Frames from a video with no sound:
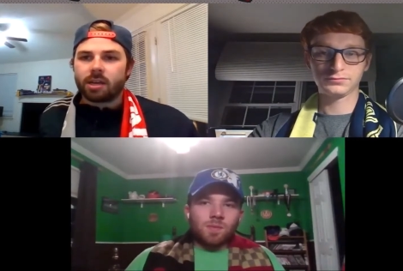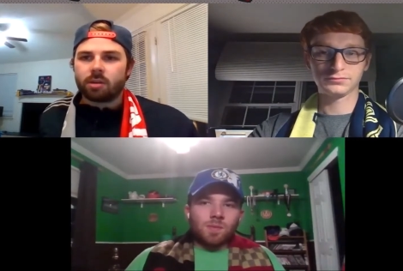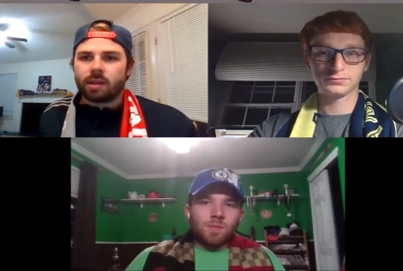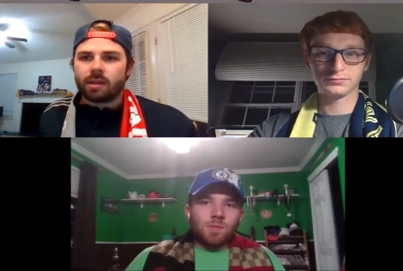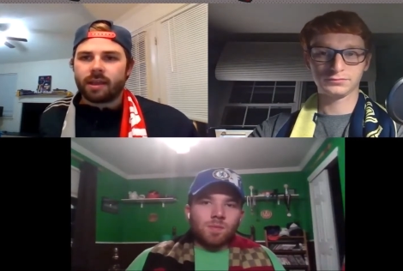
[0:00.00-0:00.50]
Speaker 1: do
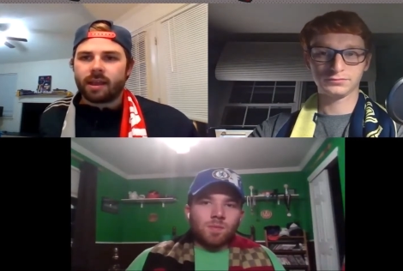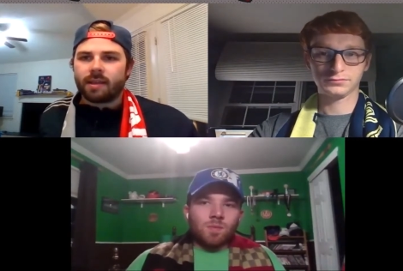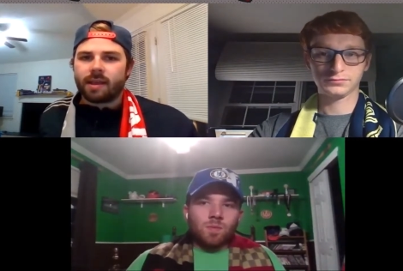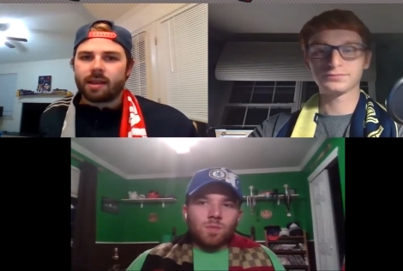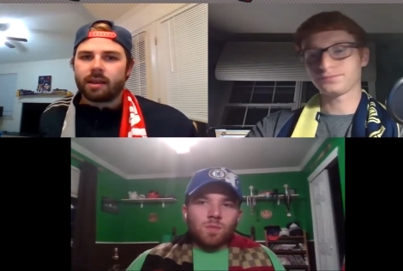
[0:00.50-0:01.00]
anything, and
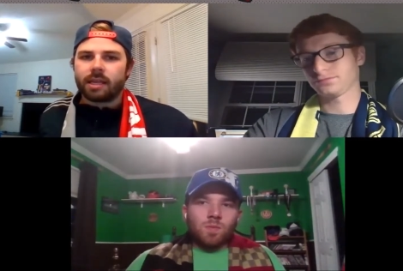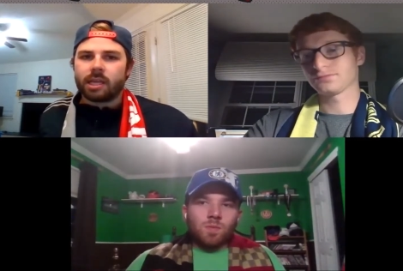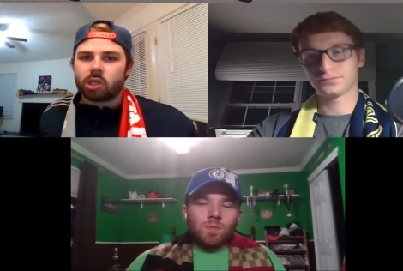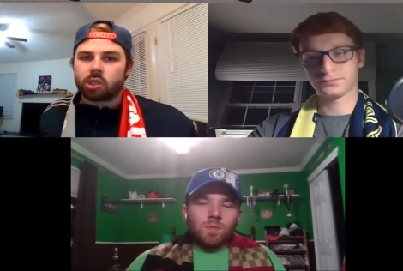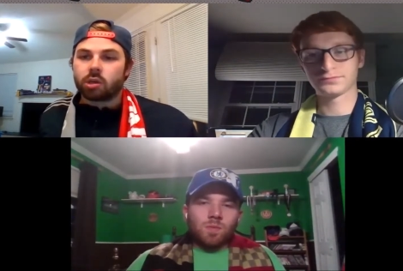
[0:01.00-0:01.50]
then he
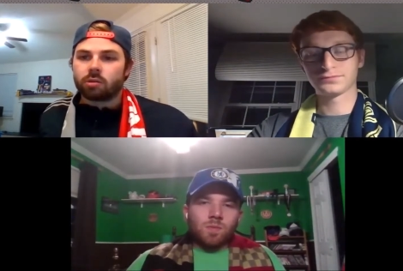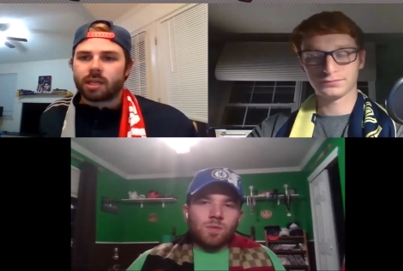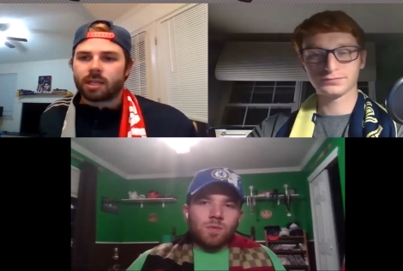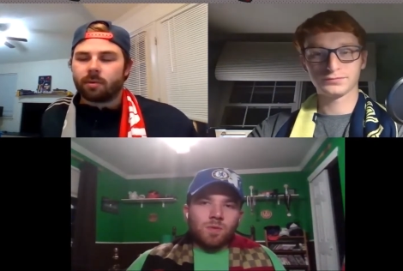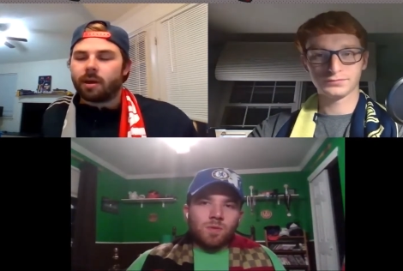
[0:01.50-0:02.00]
just chose not to
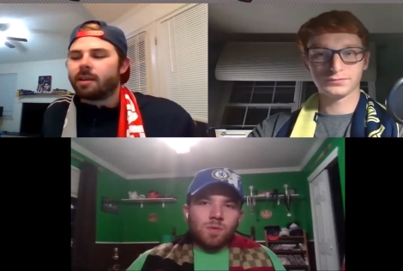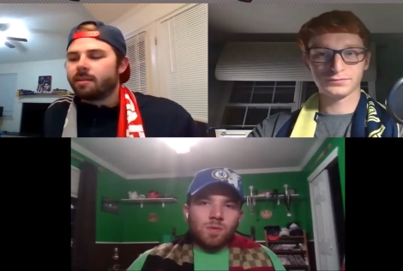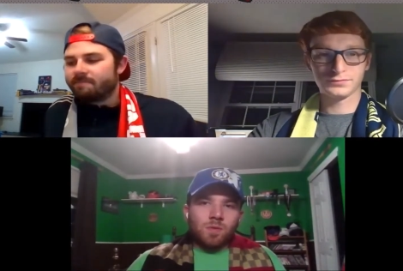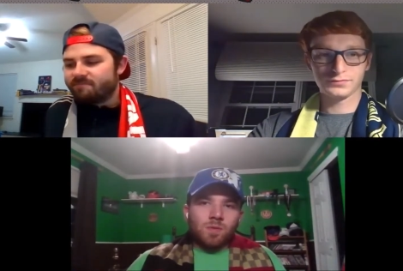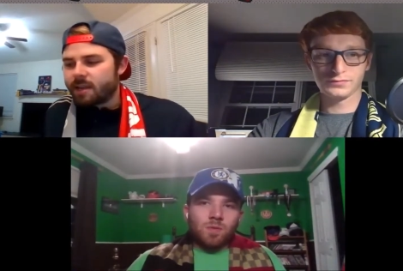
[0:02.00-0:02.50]
play.
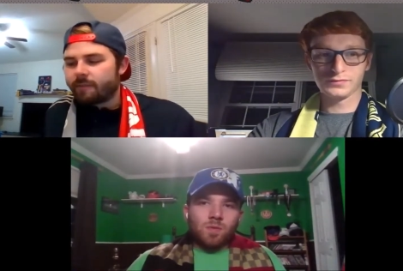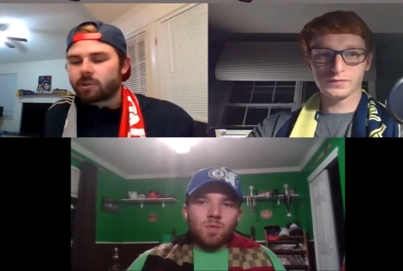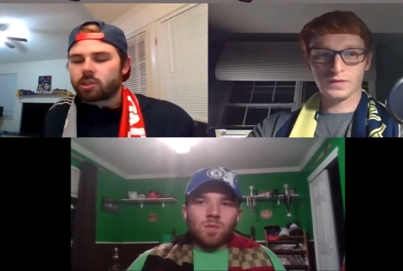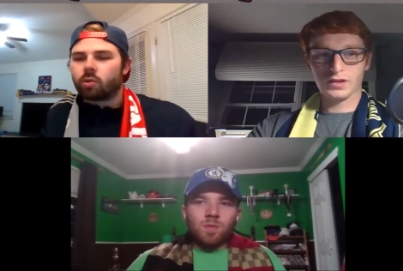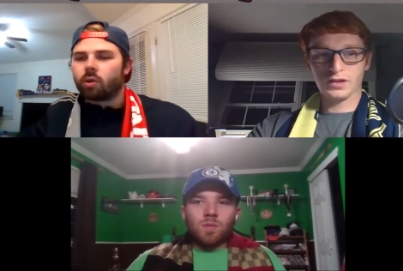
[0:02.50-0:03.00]
Different
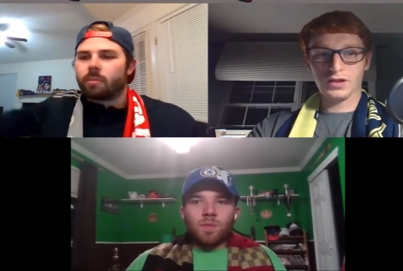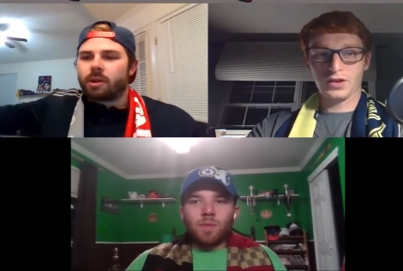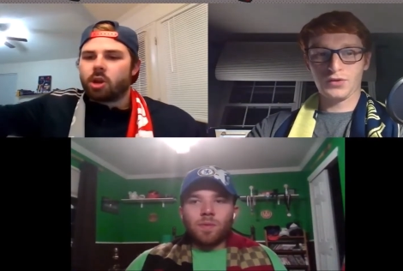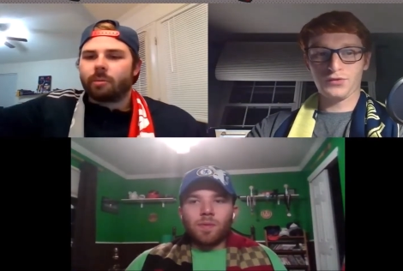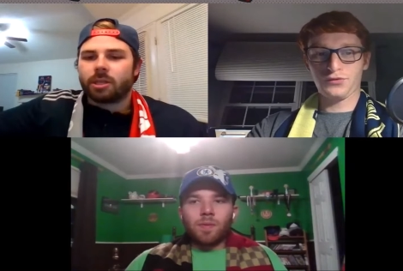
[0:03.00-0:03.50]
story, but
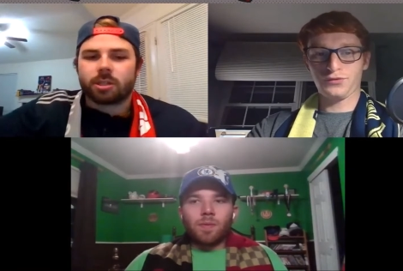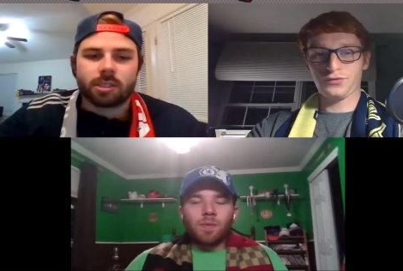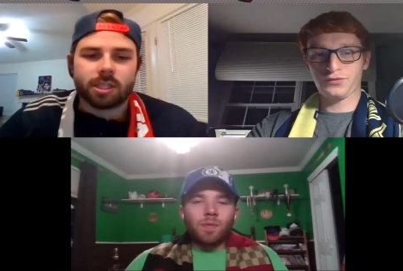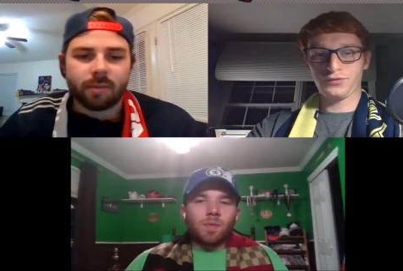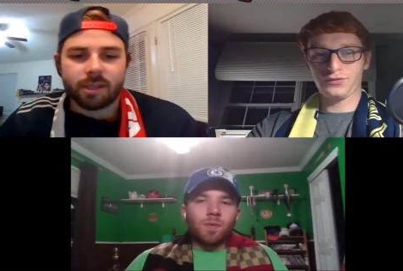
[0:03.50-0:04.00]
nobody saw this
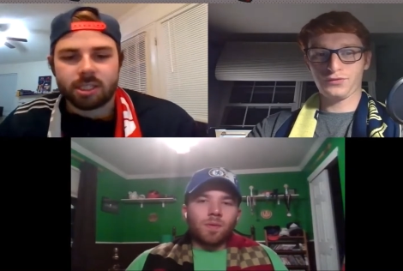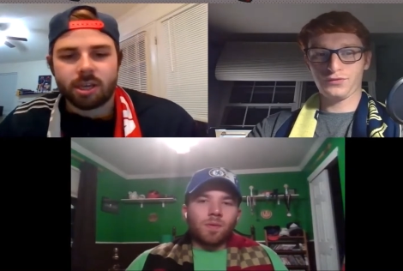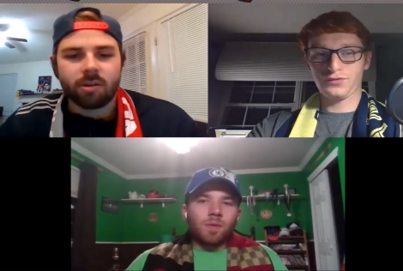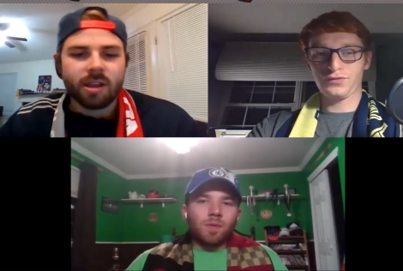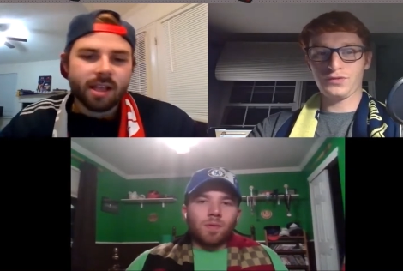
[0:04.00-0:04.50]
coming. So
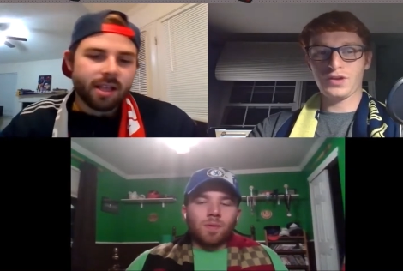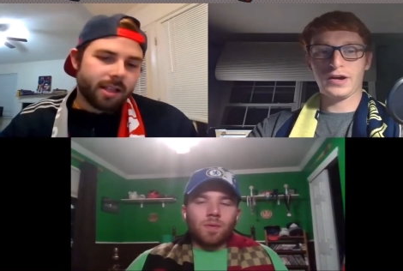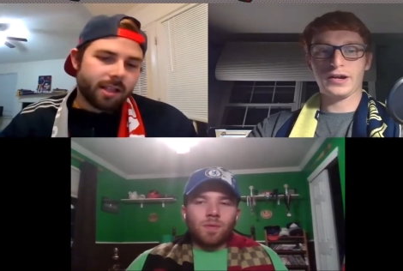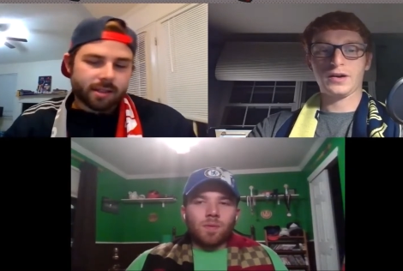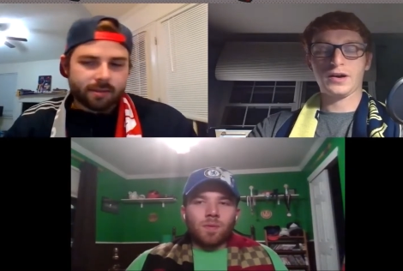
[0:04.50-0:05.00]
Speaker 2: no,
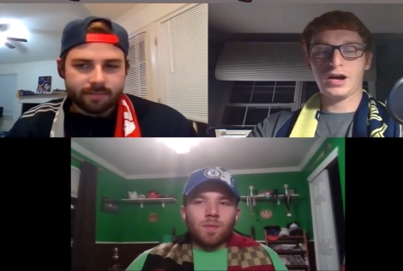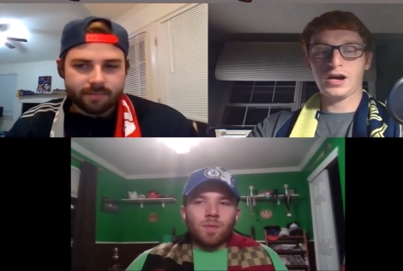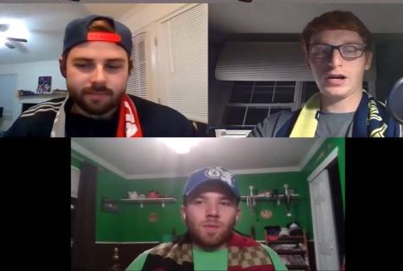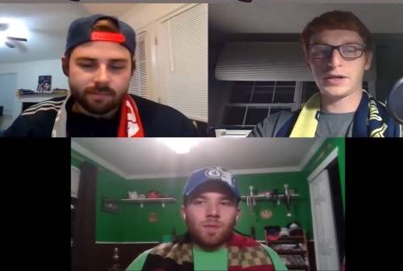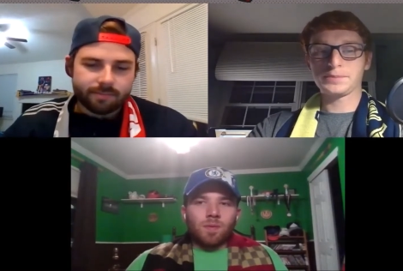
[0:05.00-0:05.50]
no.
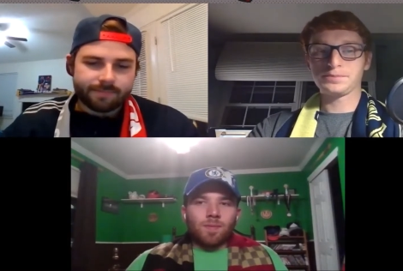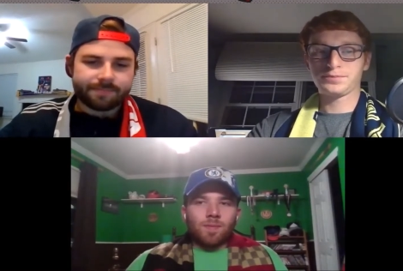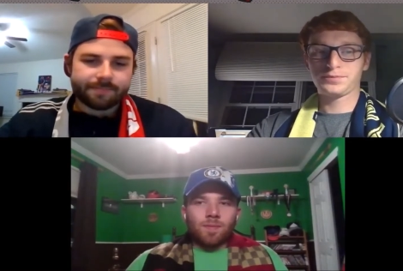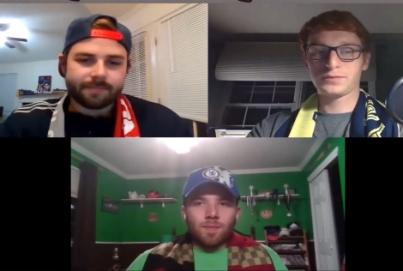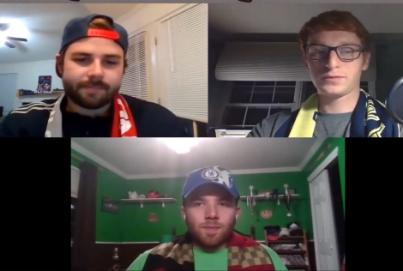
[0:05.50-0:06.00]
Um,
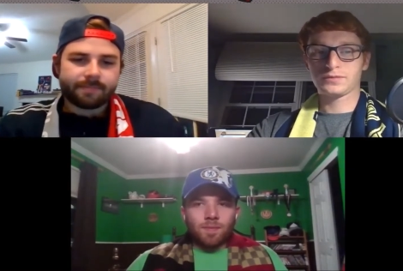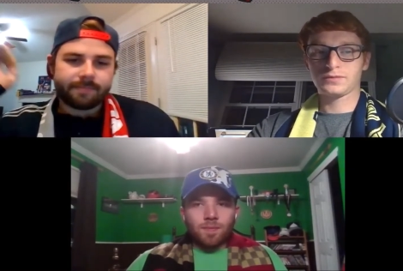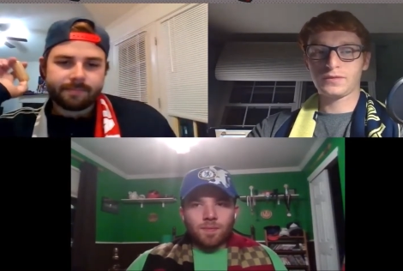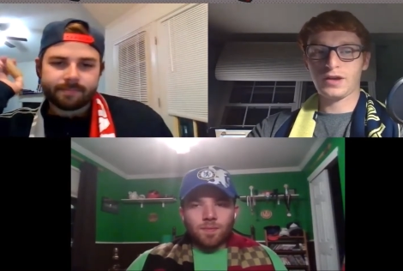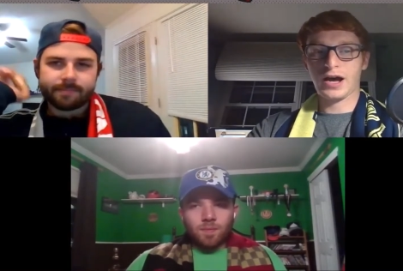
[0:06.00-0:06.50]

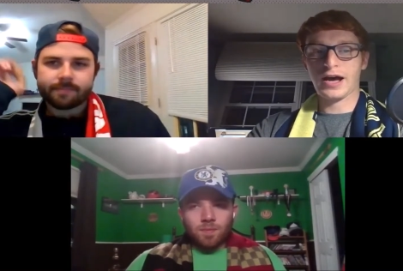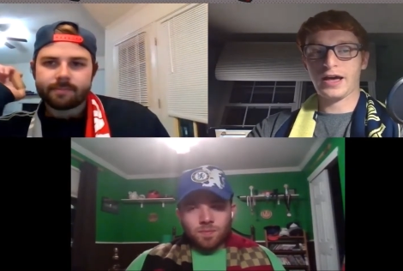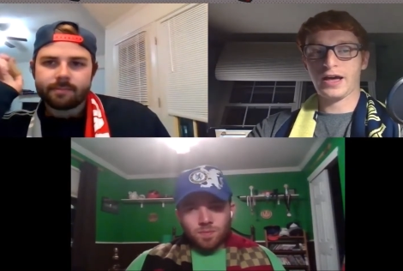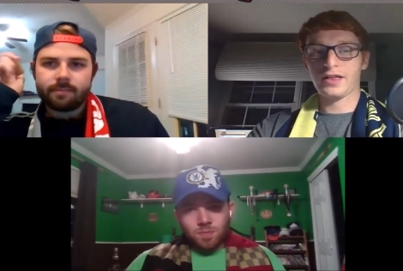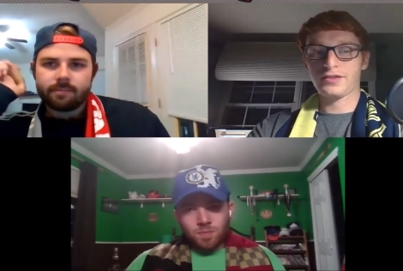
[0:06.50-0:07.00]

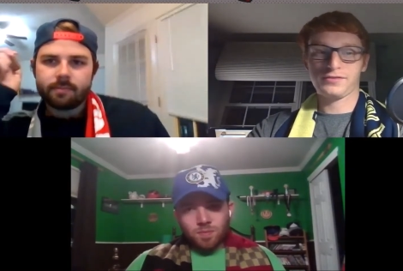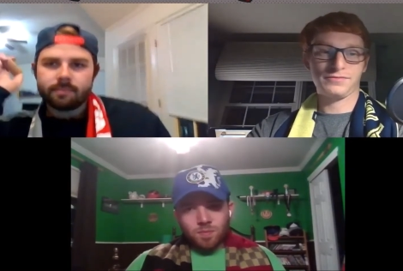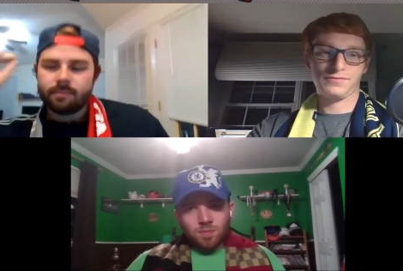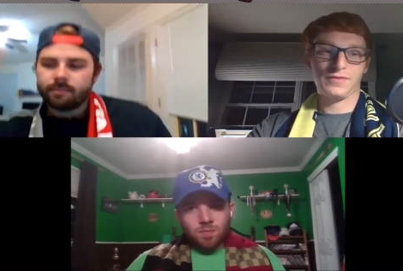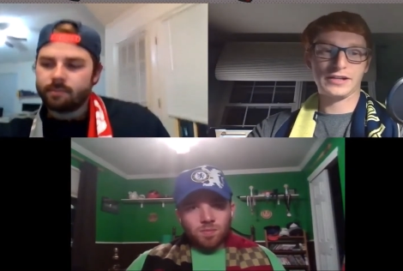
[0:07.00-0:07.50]
I the
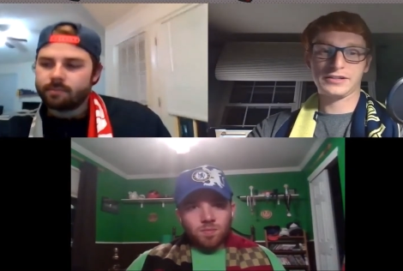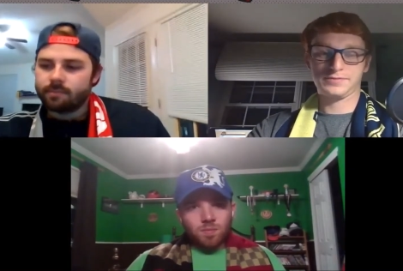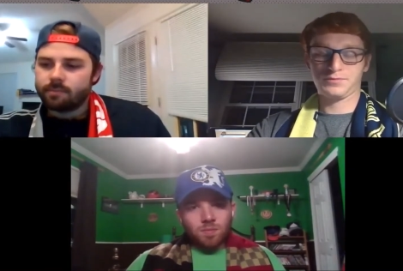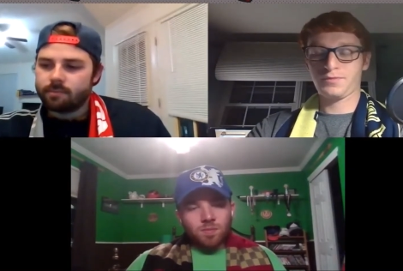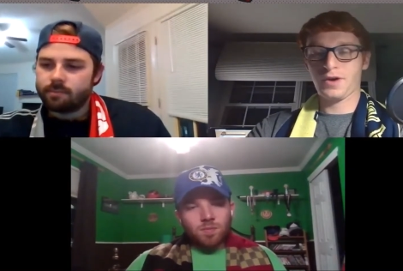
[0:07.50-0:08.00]
I just
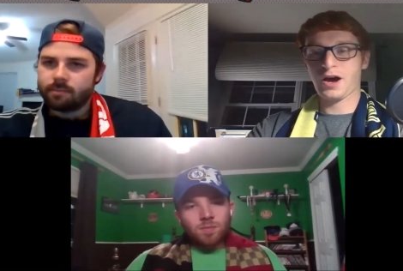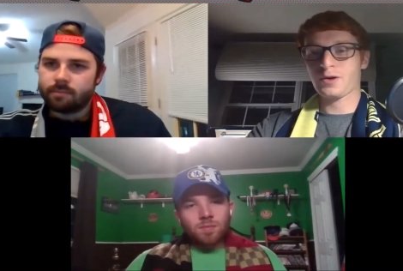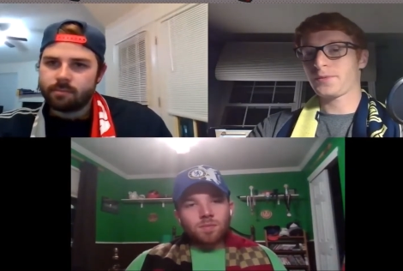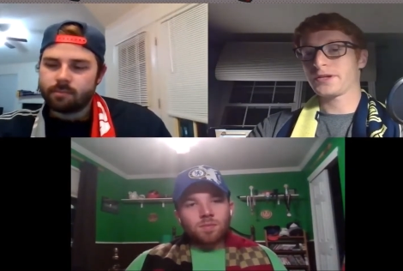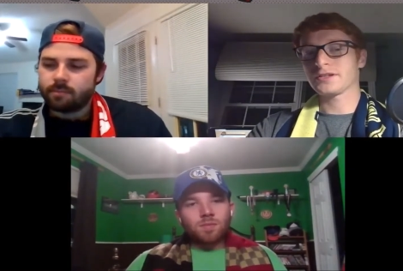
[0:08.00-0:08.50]
honorable
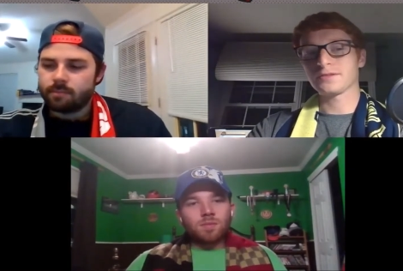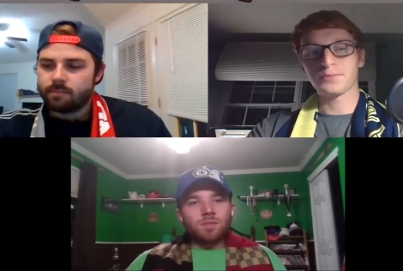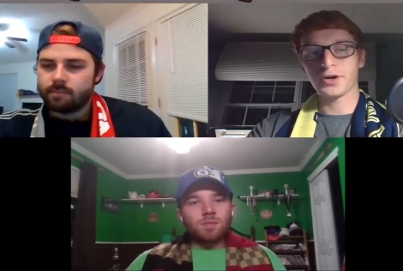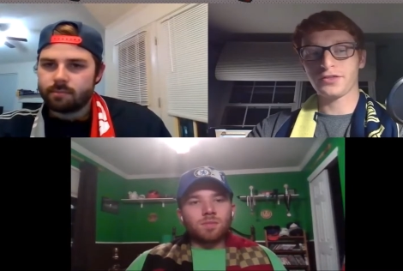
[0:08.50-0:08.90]
mention, but